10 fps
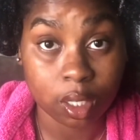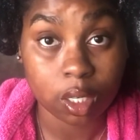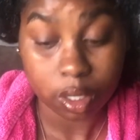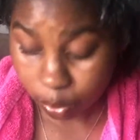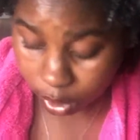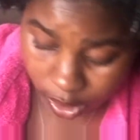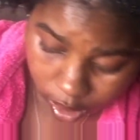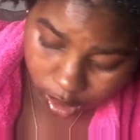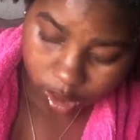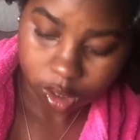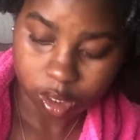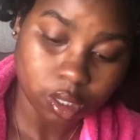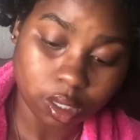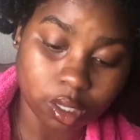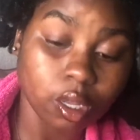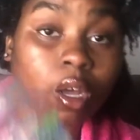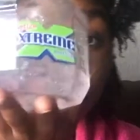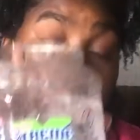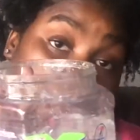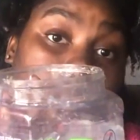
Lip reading: As you will see, the products I am using